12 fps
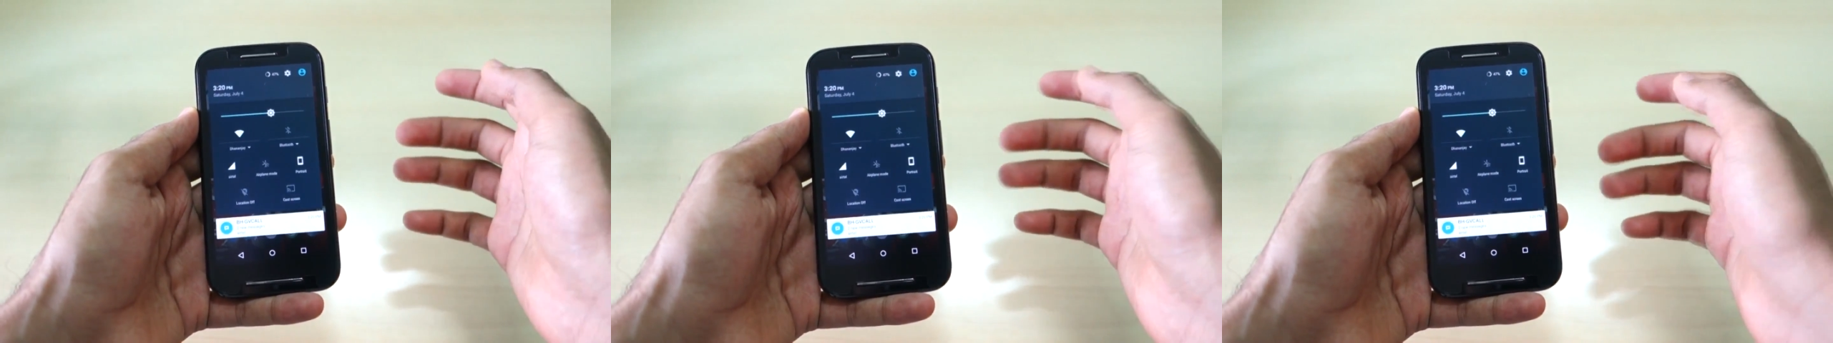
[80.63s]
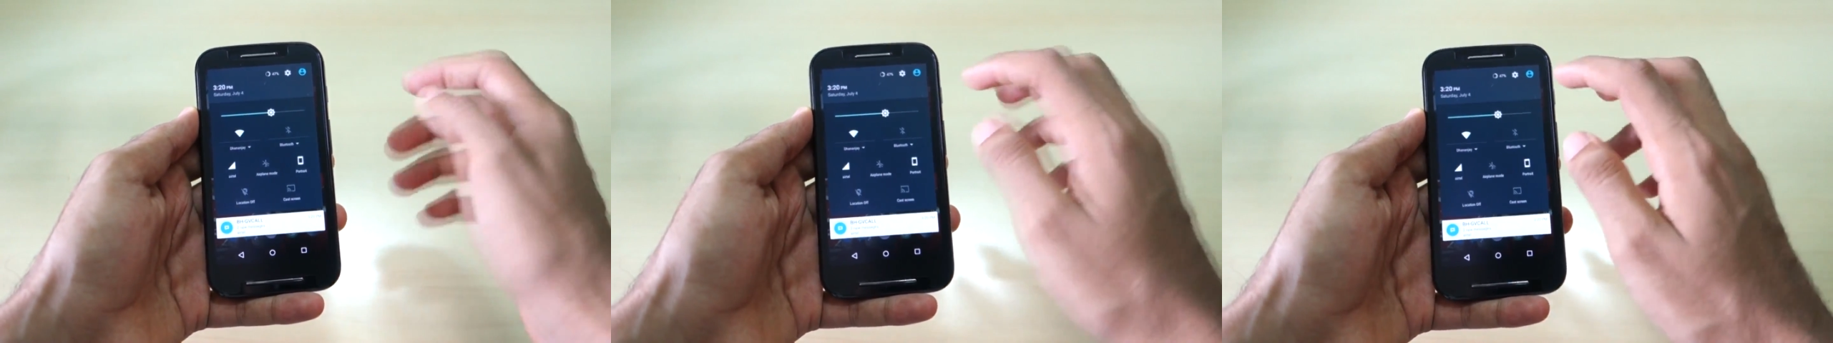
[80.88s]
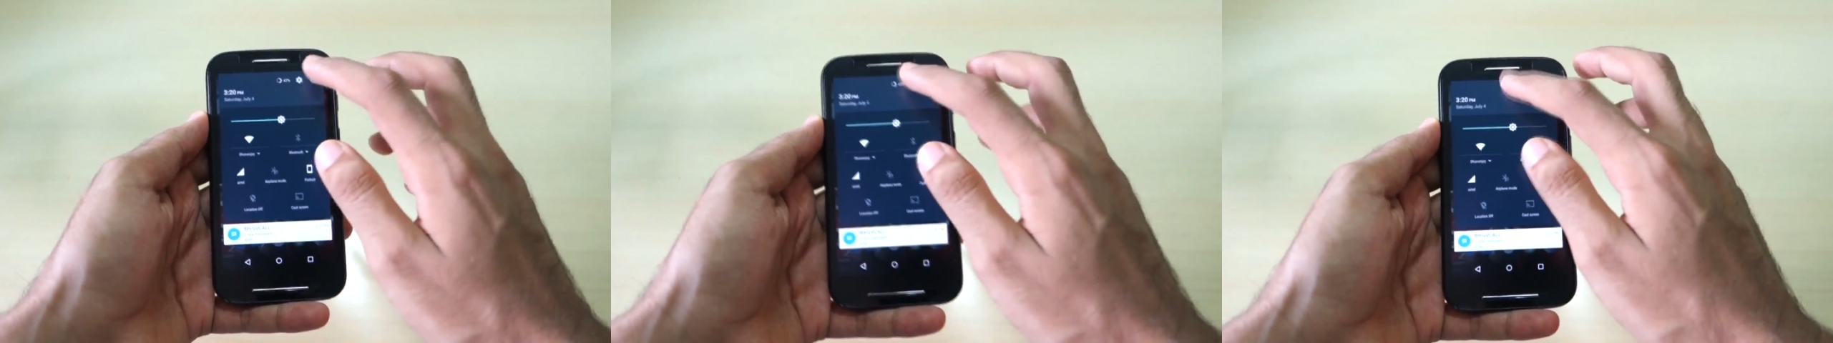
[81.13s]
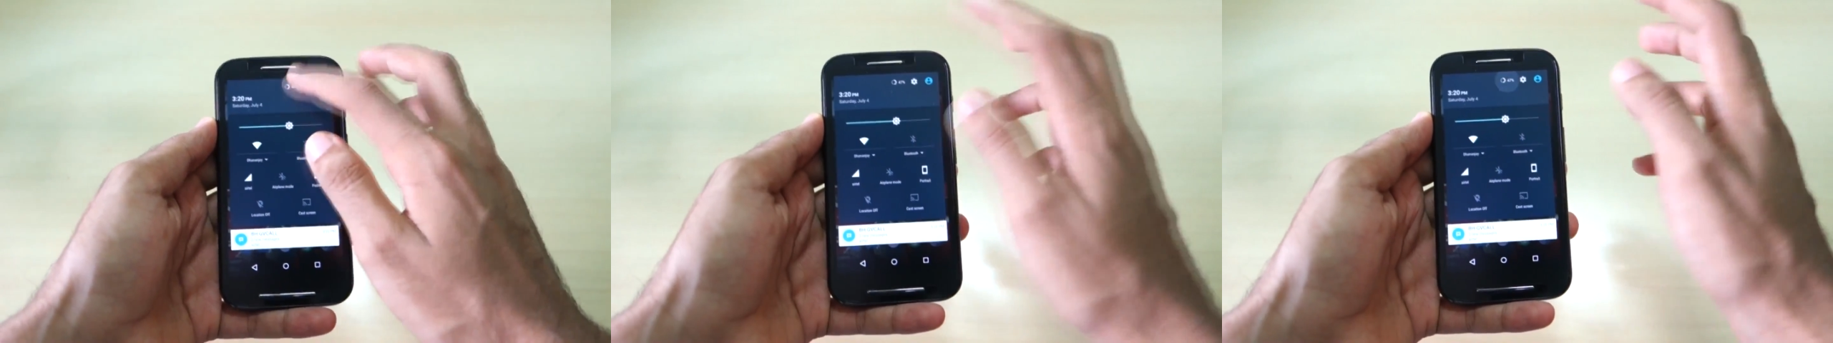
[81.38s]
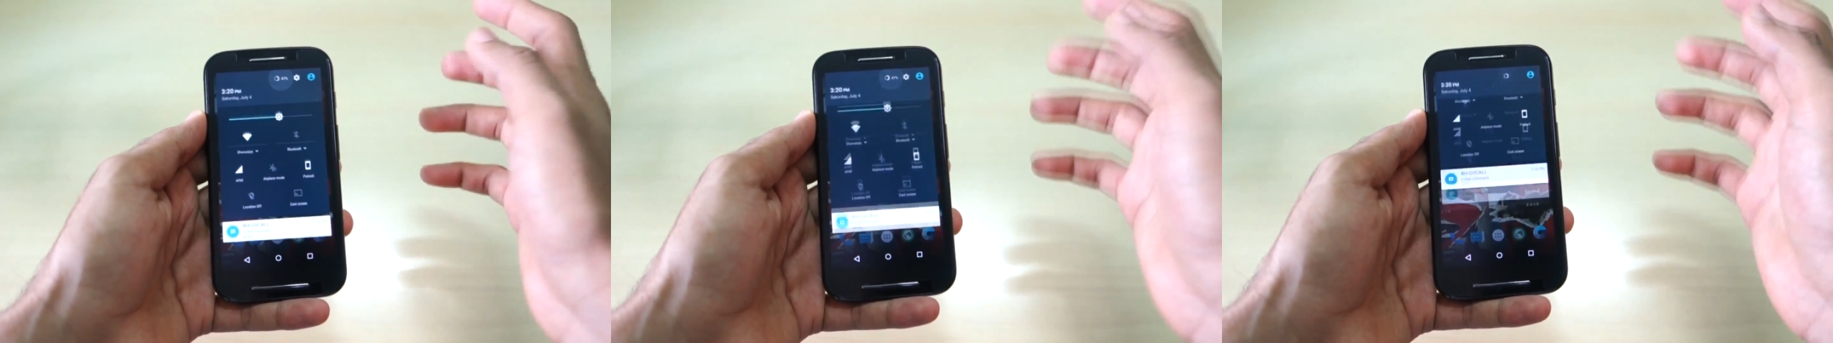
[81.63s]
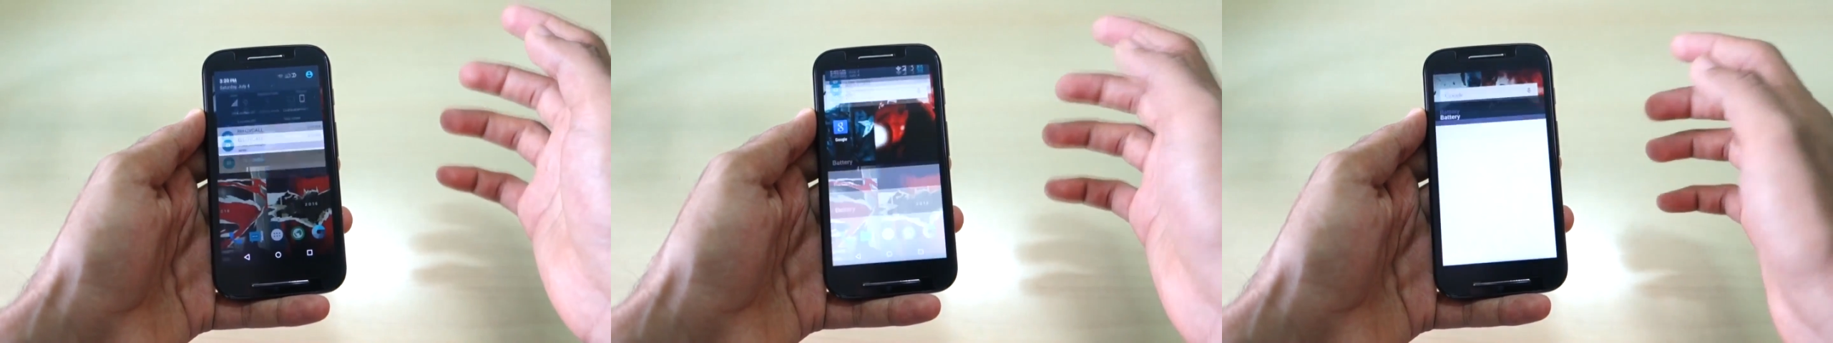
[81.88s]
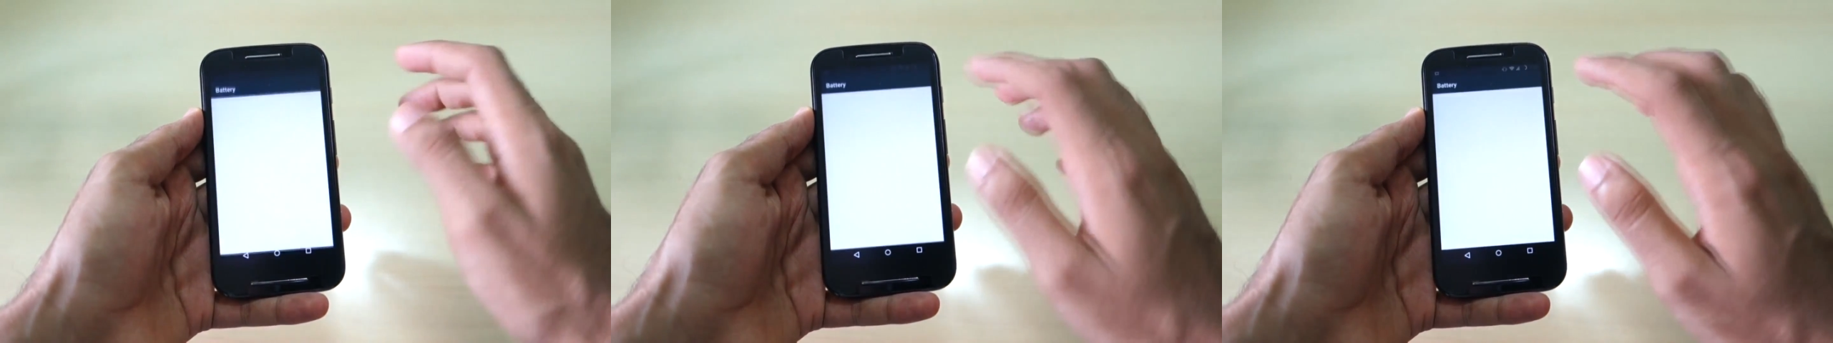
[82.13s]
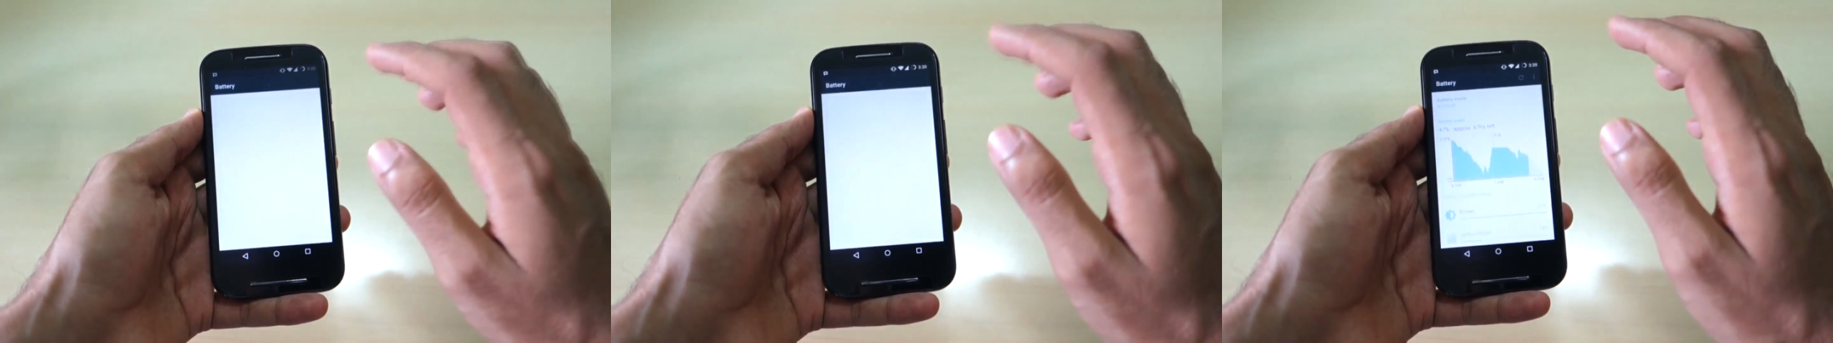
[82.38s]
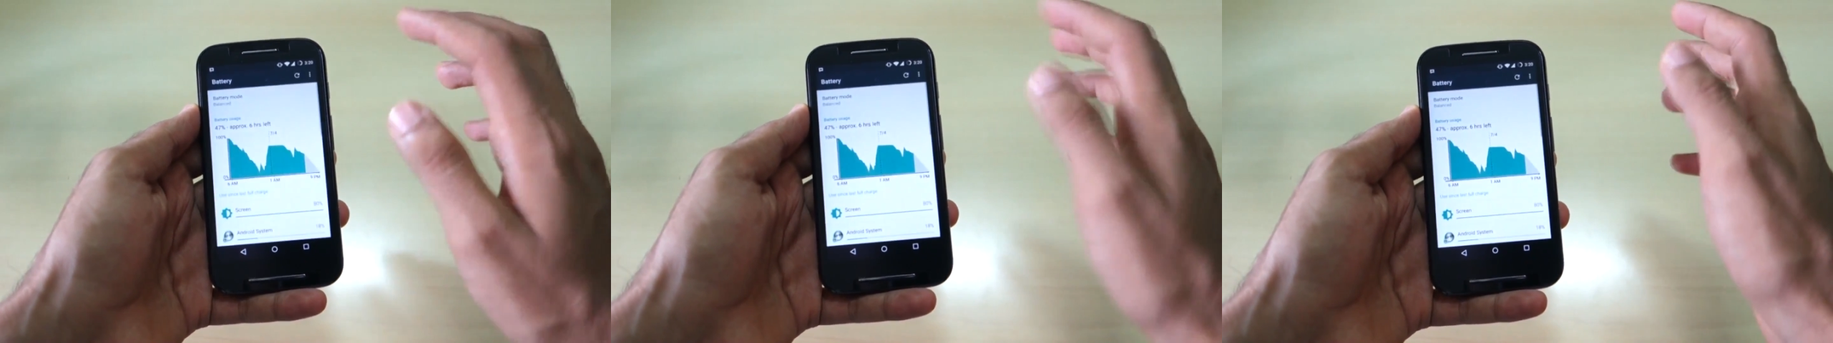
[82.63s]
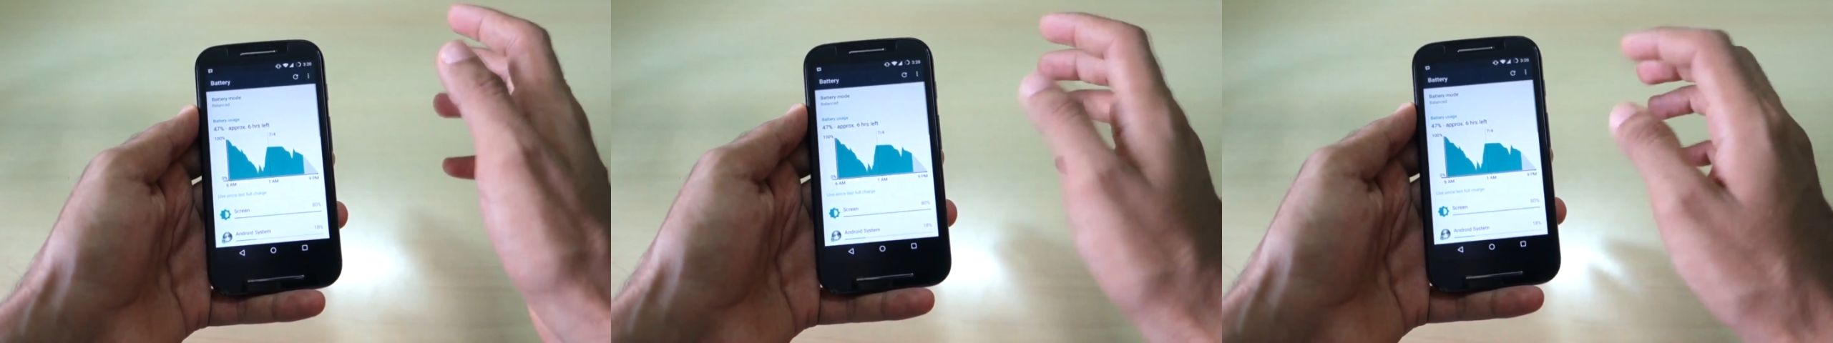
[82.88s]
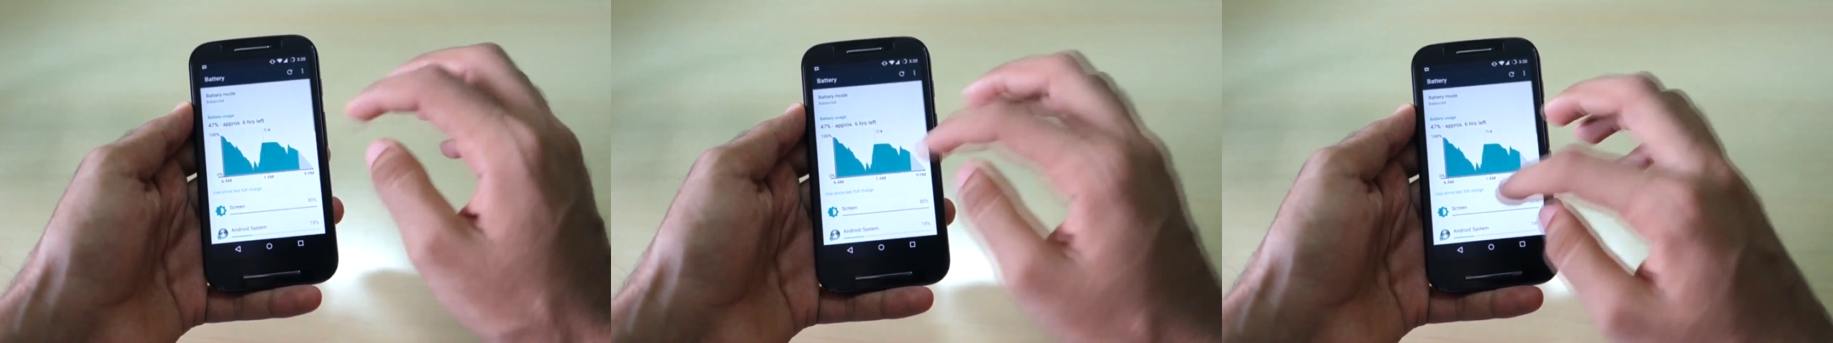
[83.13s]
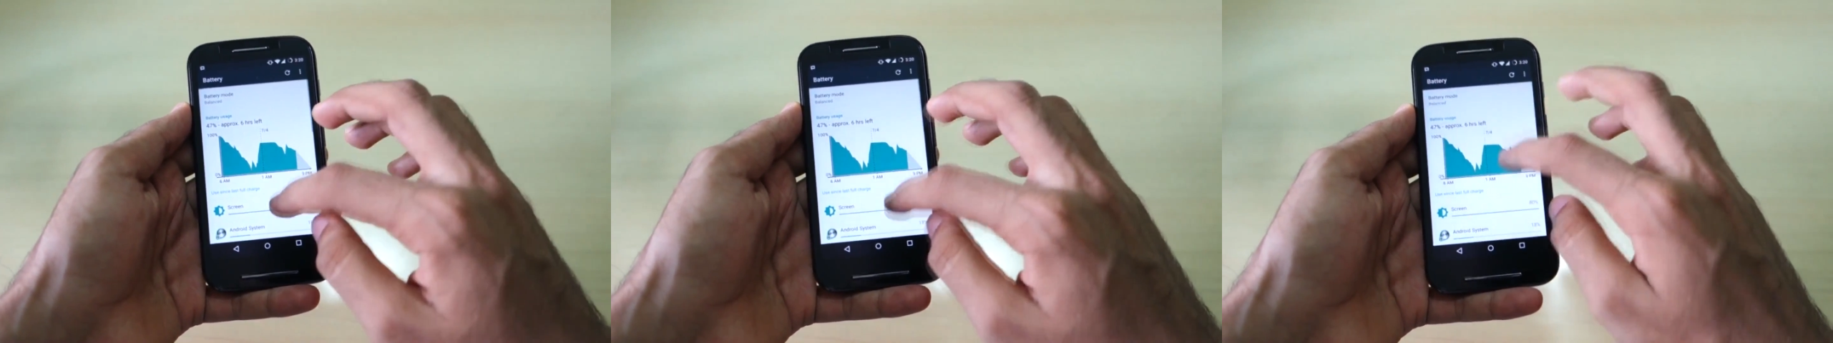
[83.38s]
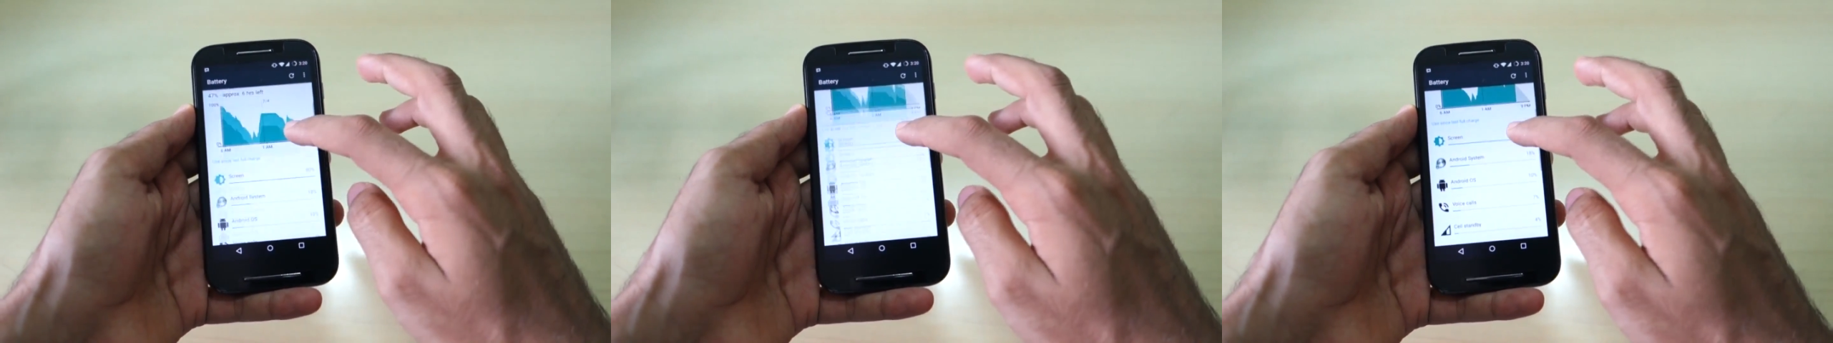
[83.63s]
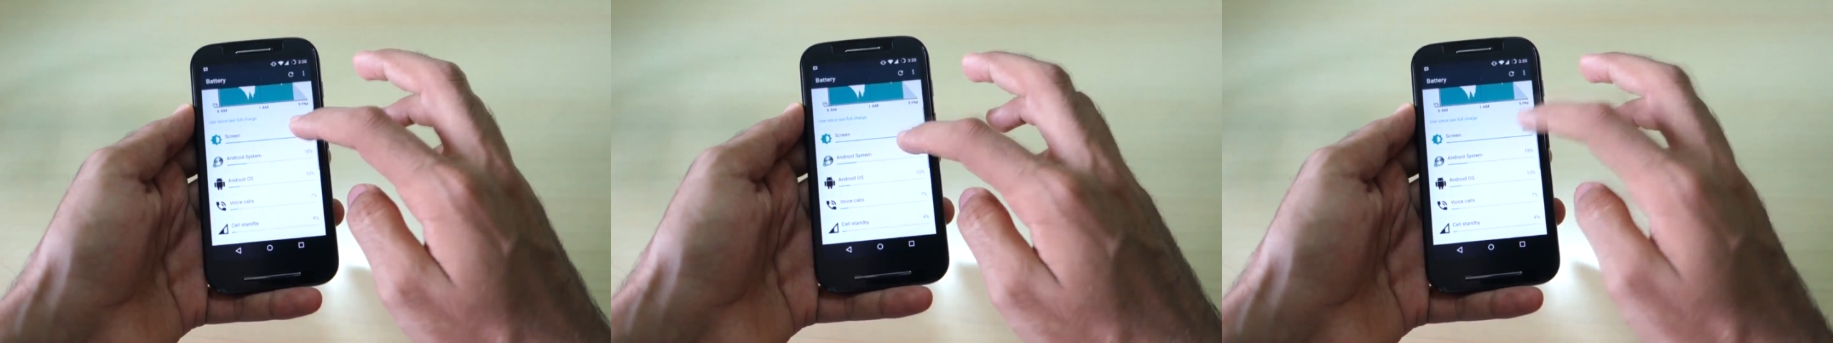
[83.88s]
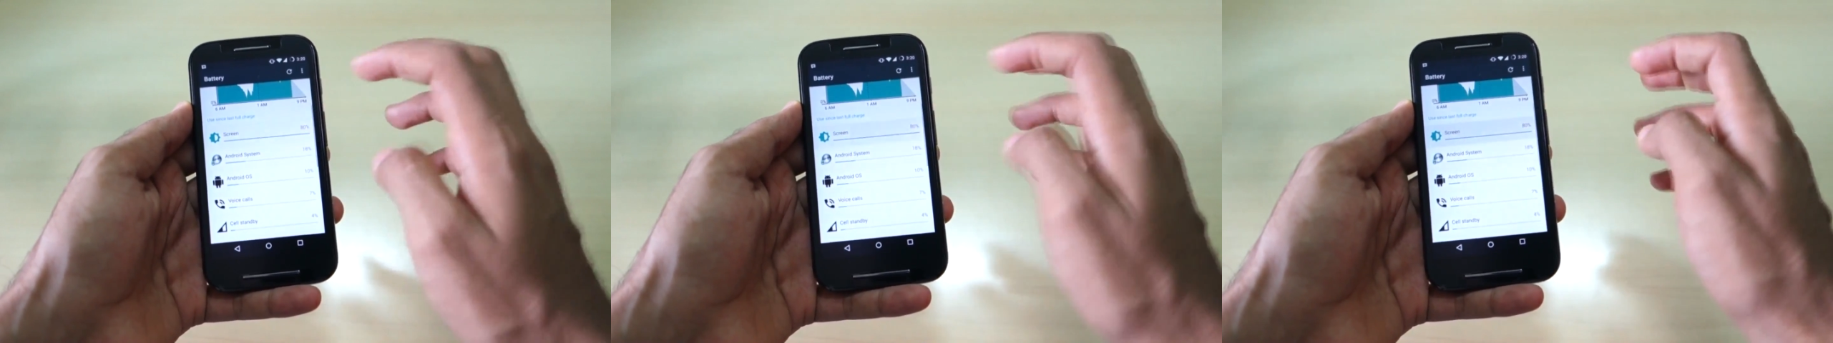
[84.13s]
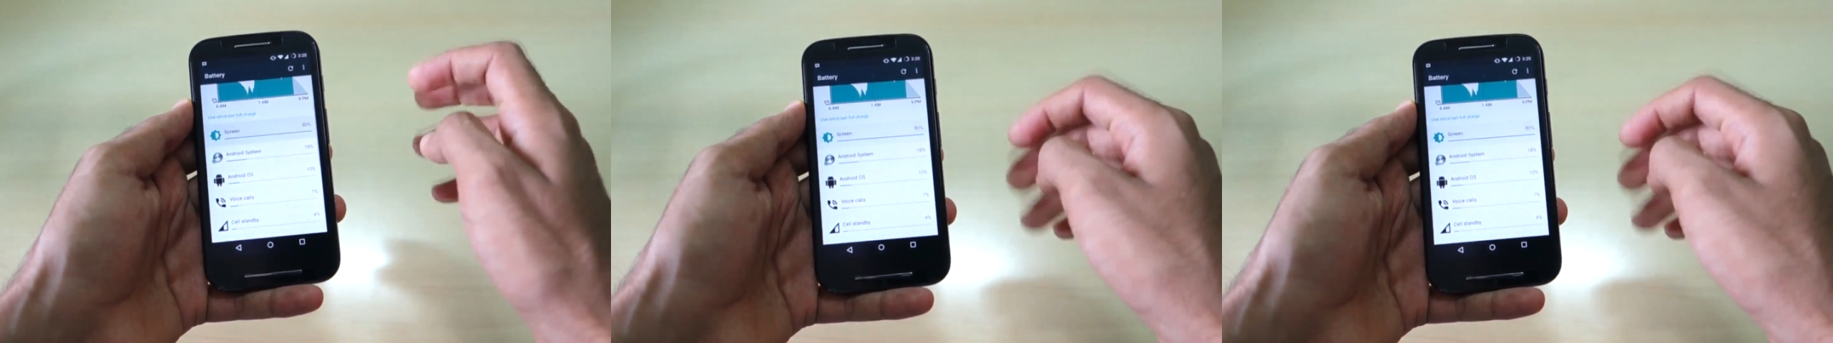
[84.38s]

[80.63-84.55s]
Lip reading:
Nobody's mouth can be seen.